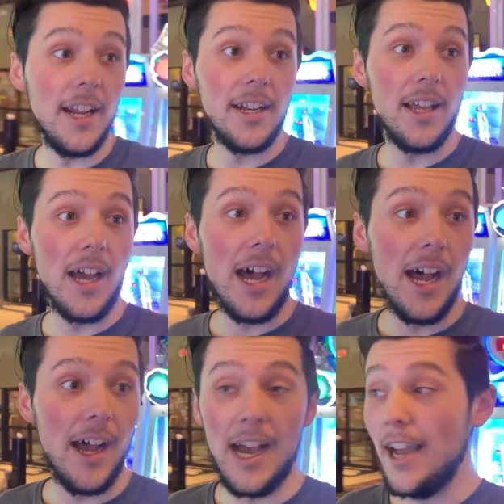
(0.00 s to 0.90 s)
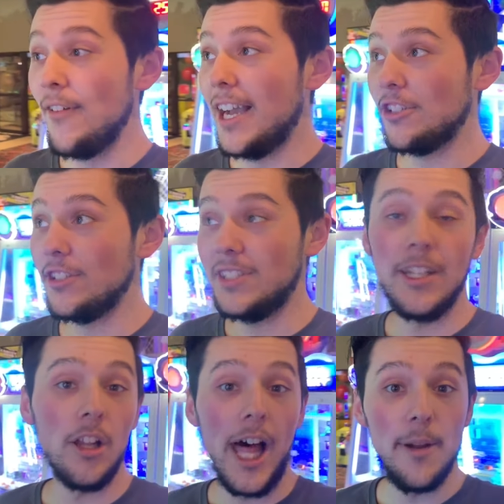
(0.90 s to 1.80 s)
uh, I've actually seen a
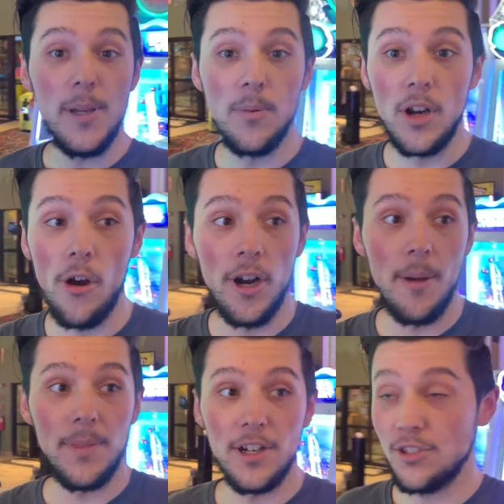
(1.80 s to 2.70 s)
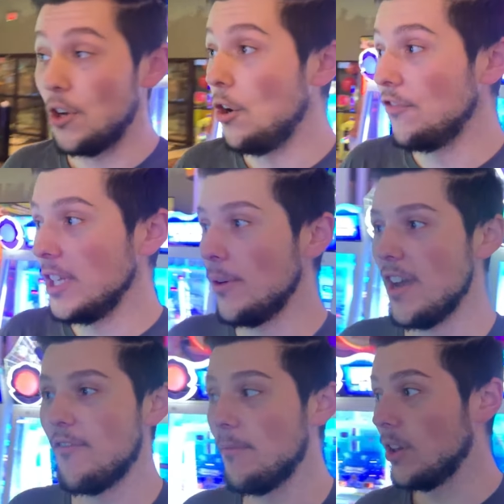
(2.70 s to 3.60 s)
lot of people going up there. So hopefully we
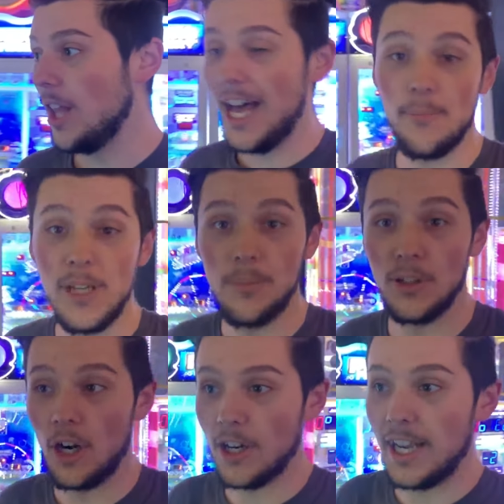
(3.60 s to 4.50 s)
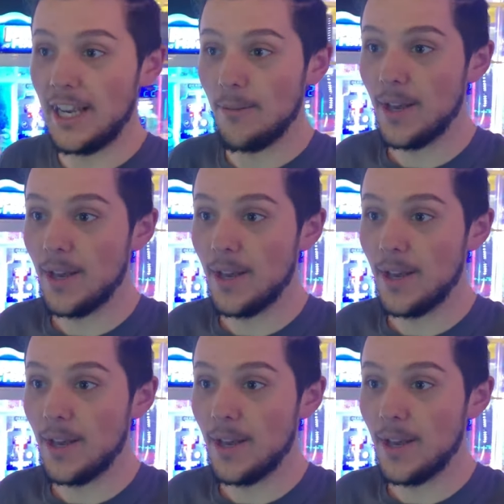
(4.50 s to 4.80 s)
have a lot of people in our game.